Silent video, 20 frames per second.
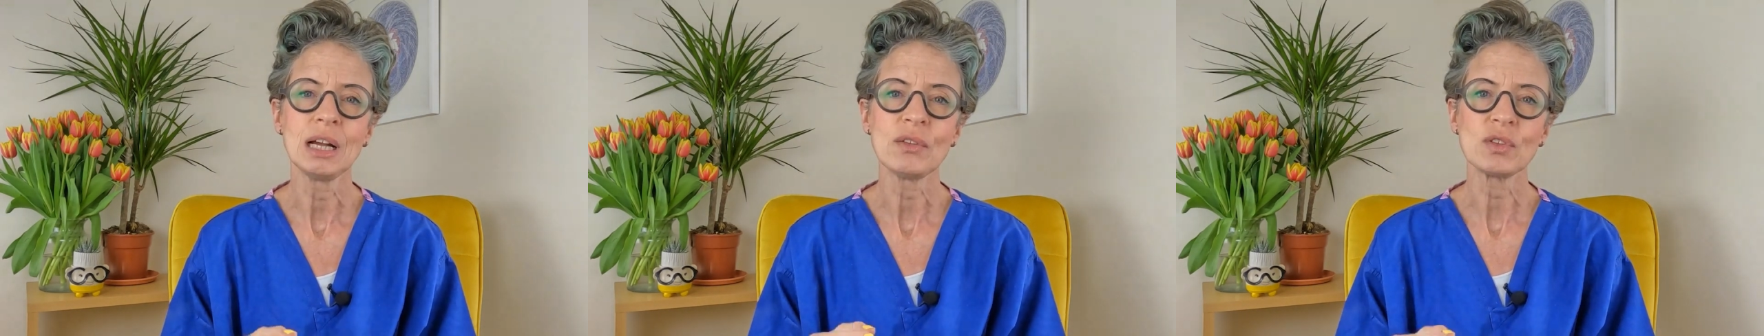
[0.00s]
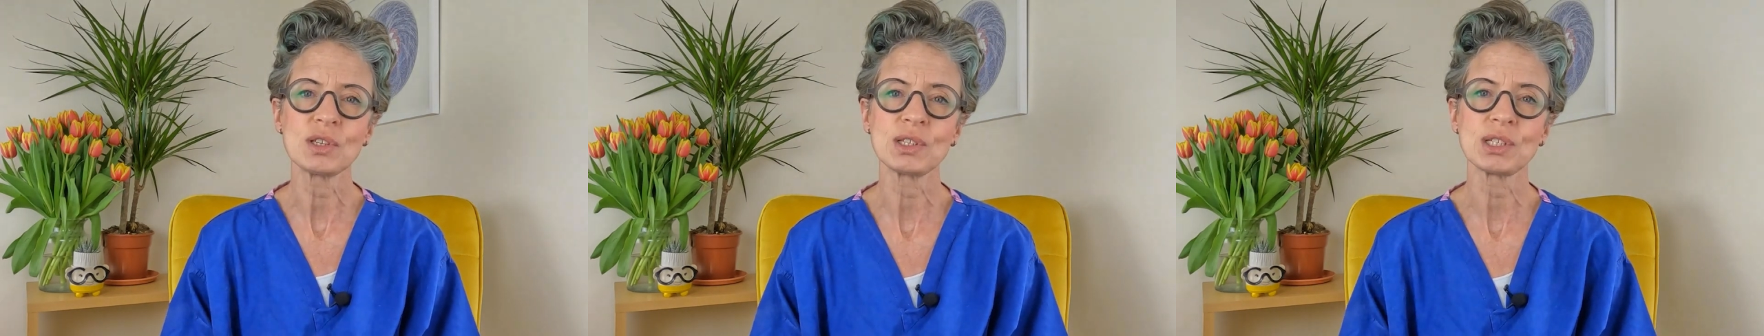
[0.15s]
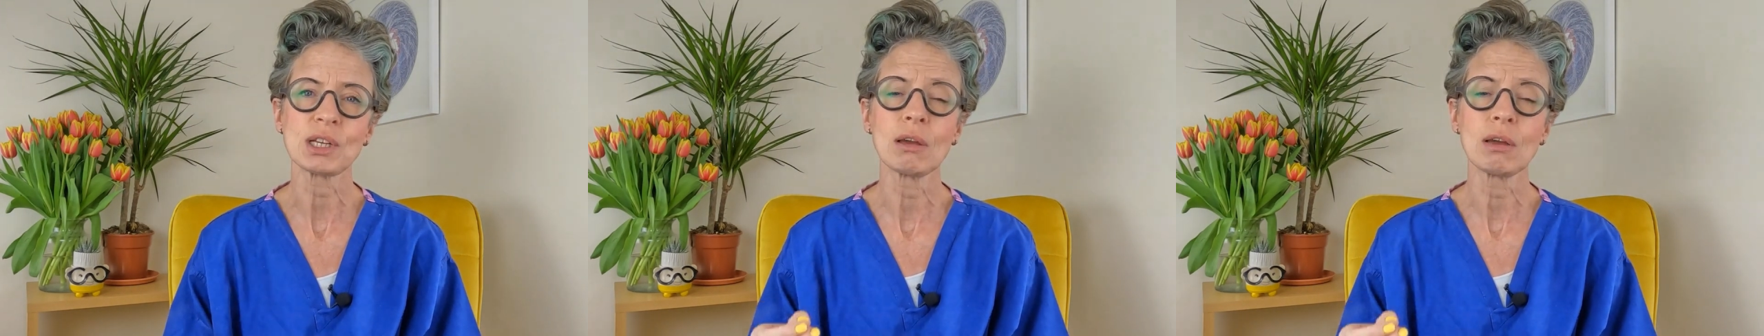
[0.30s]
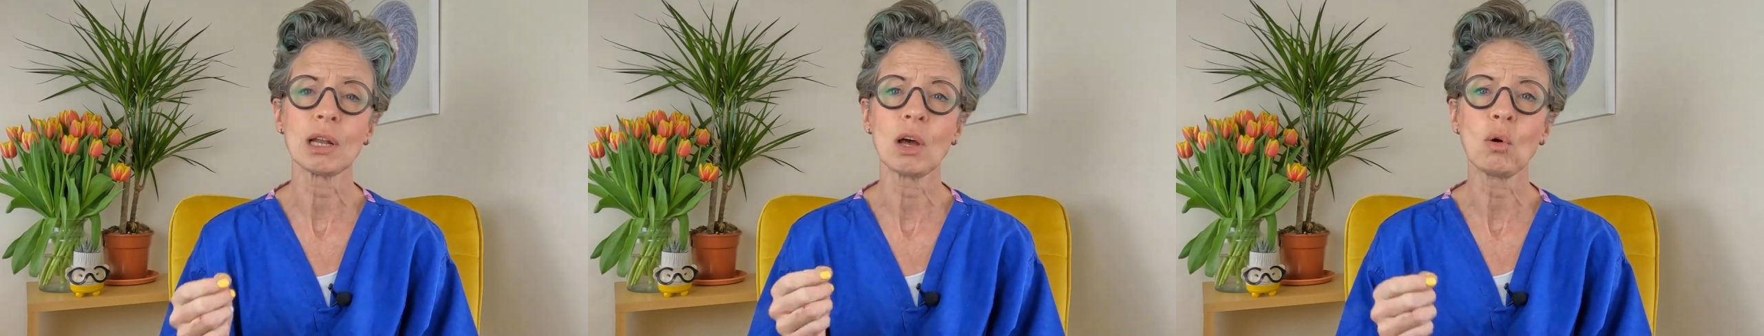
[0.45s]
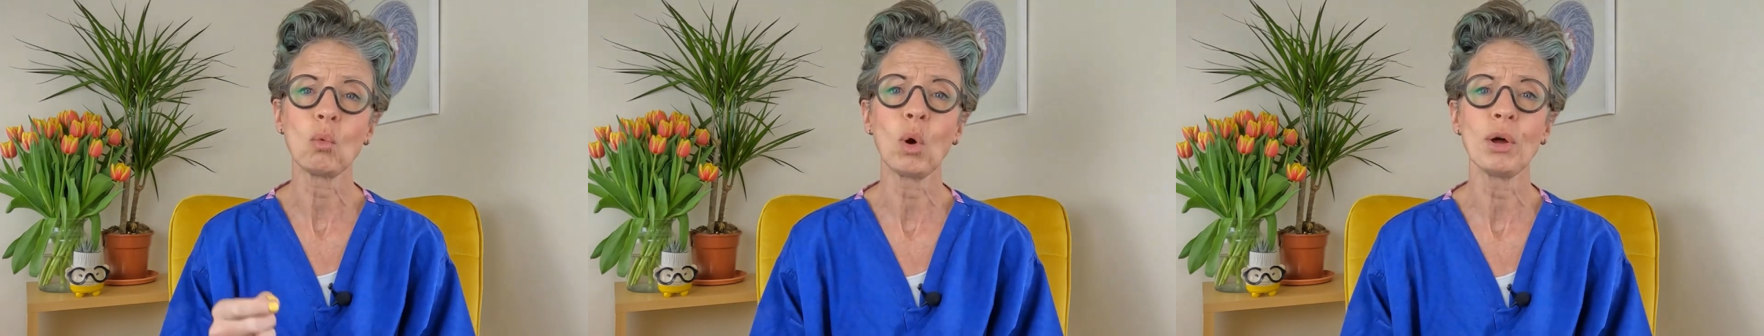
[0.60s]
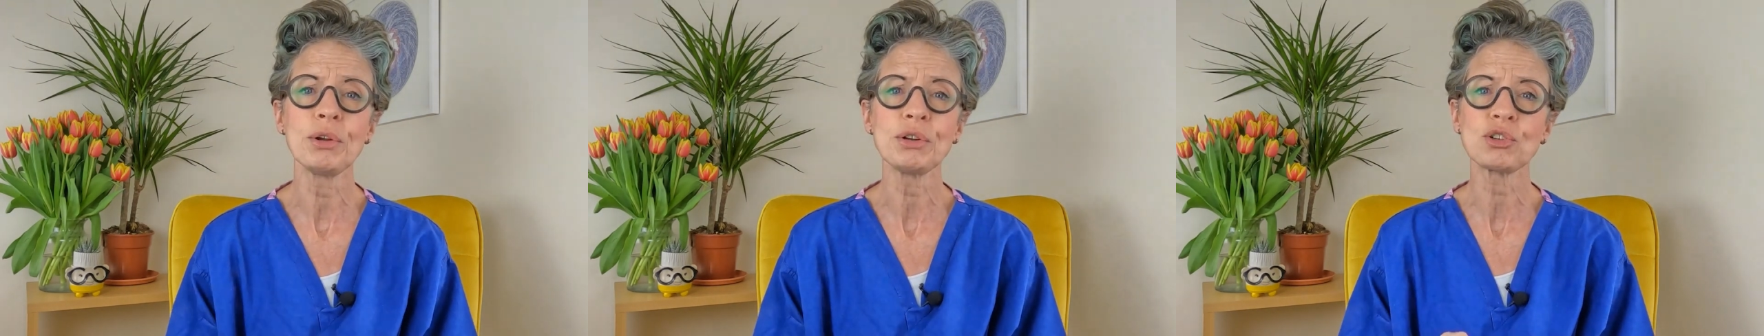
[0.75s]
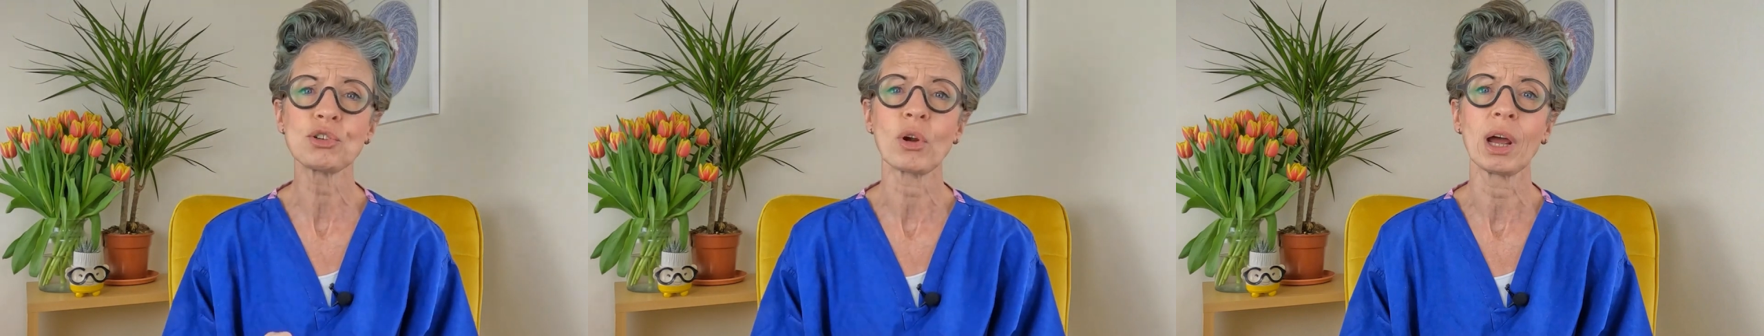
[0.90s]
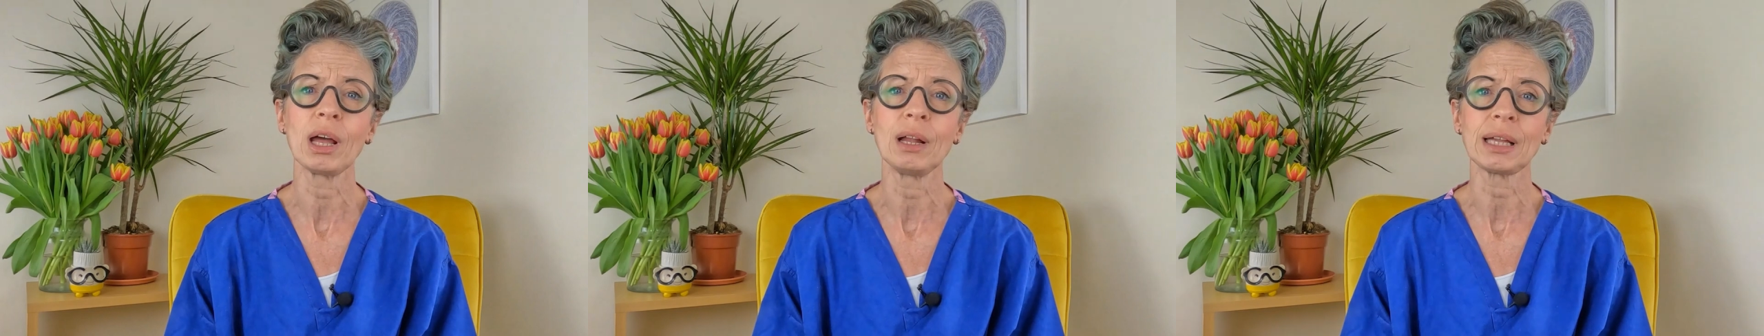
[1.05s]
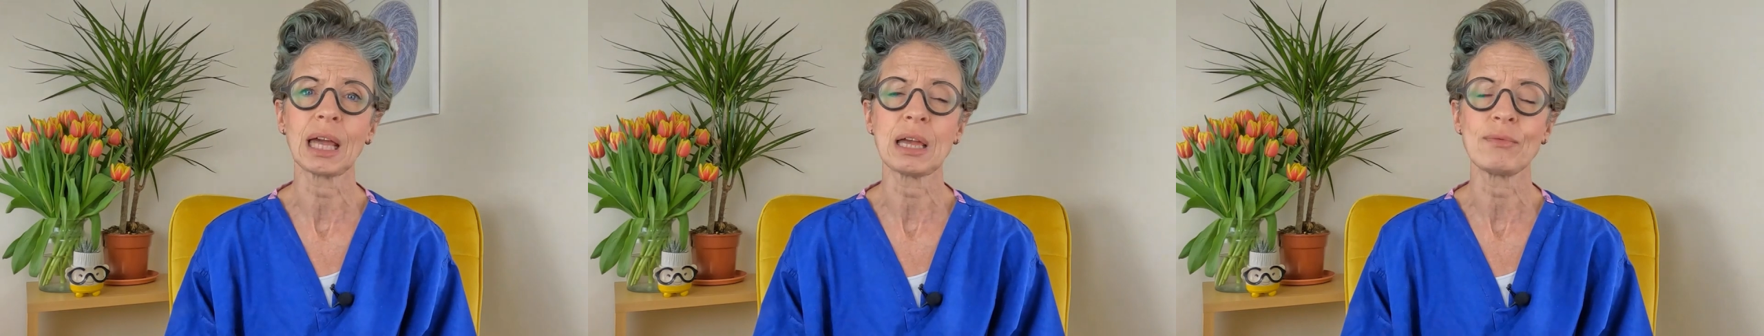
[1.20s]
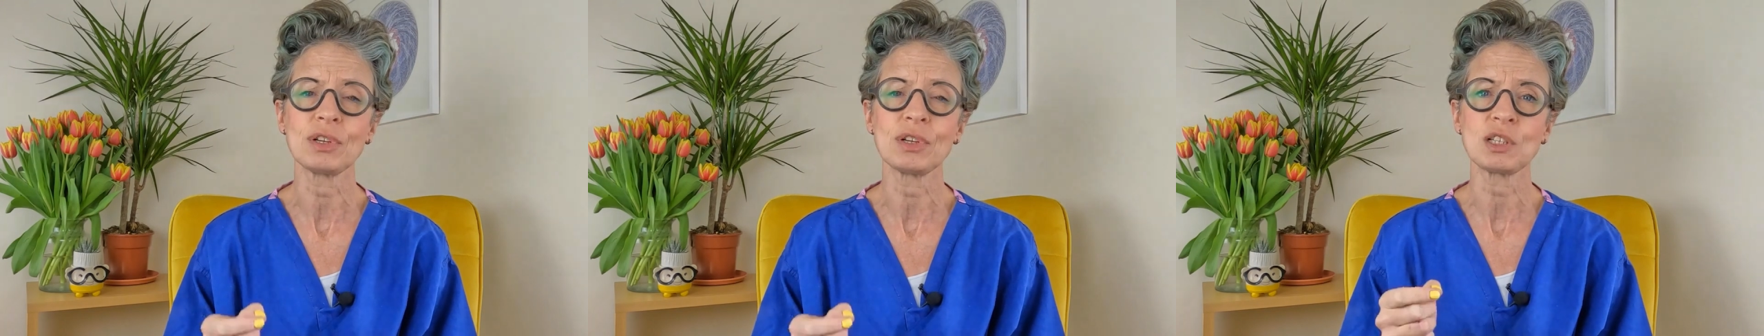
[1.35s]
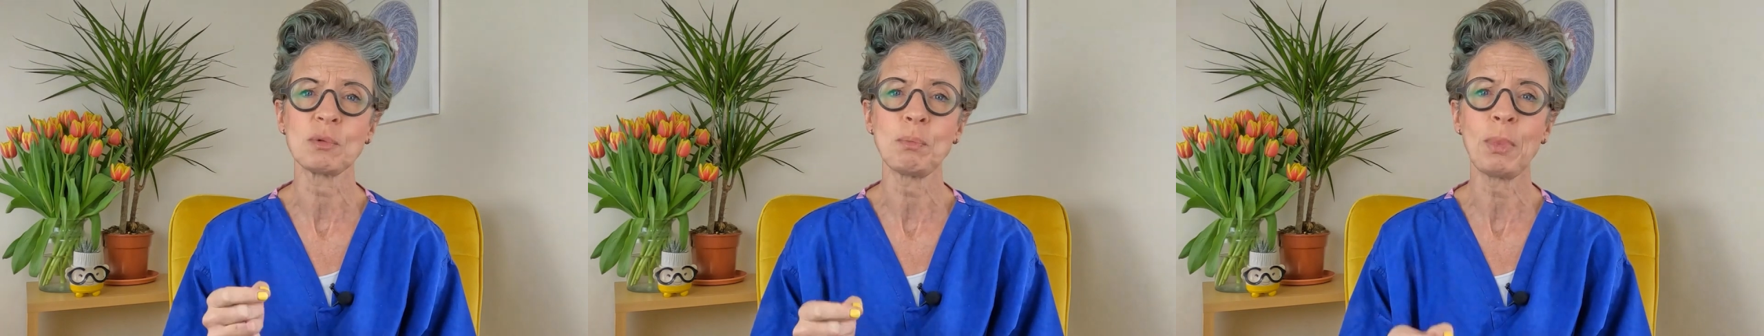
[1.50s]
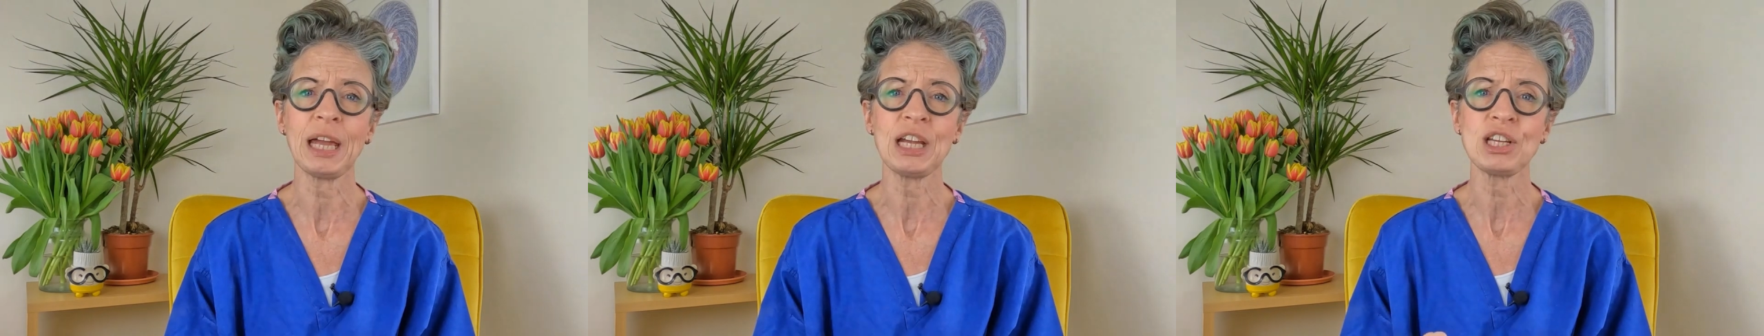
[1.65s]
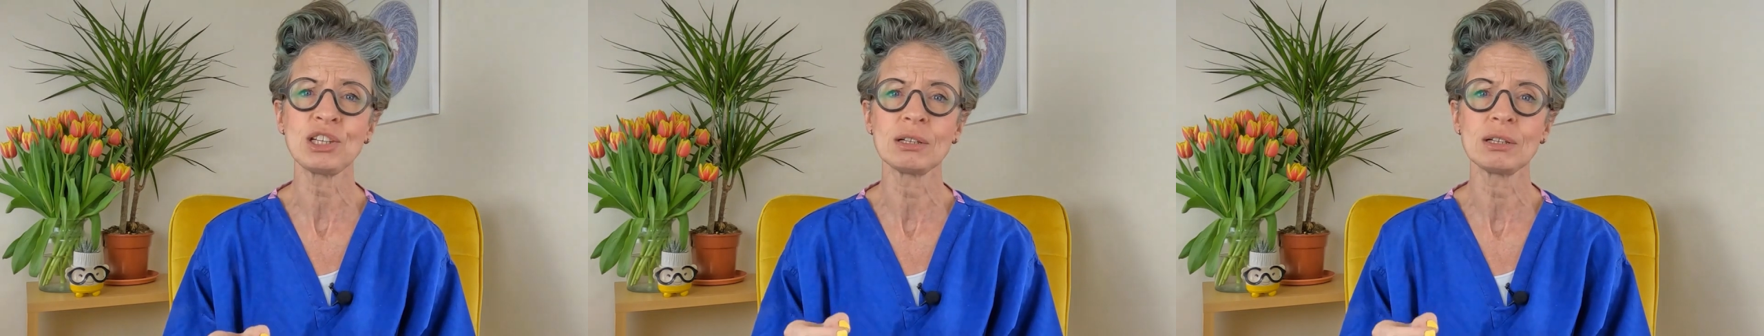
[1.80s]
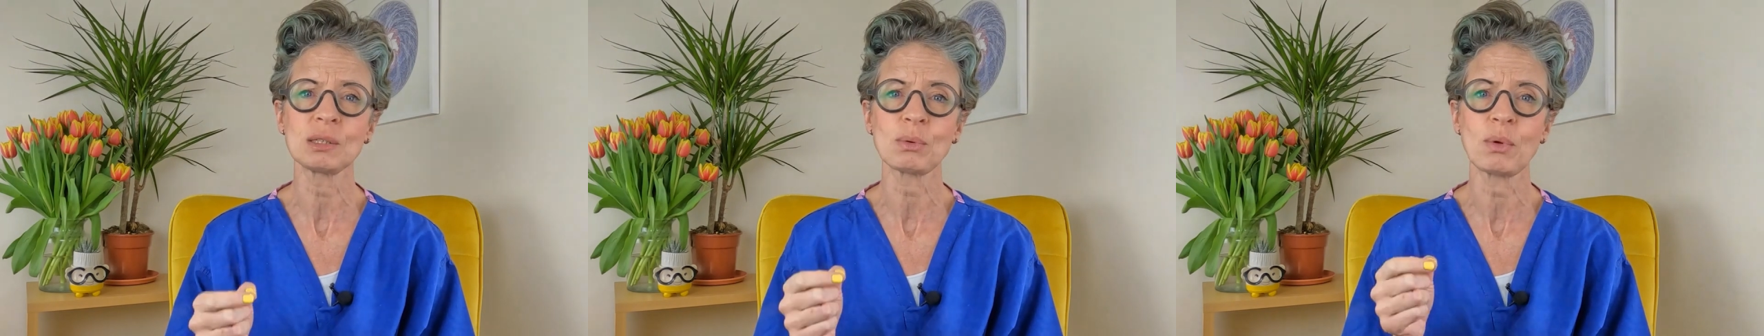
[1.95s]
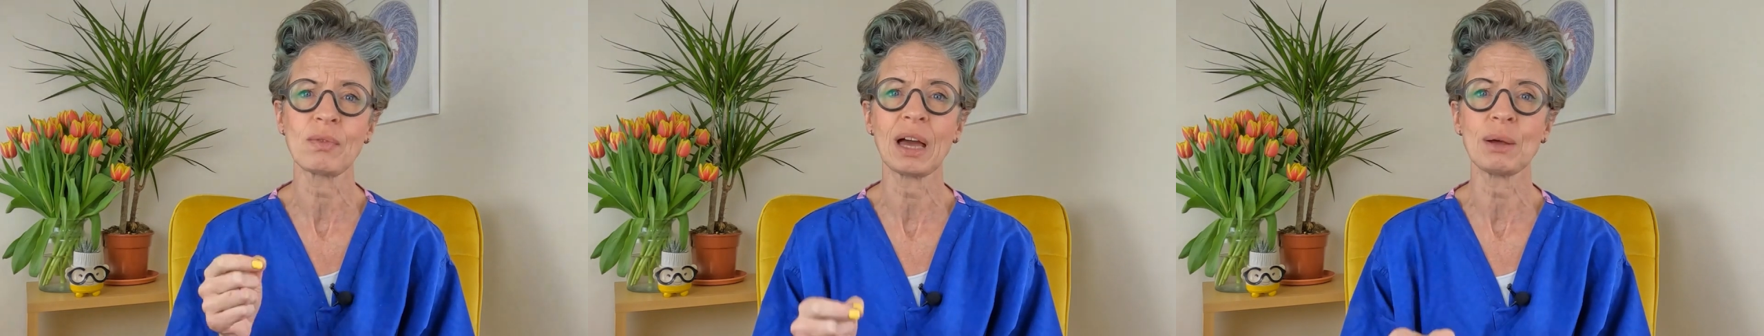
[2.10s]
The SOLAR-1 trial gave it to patients with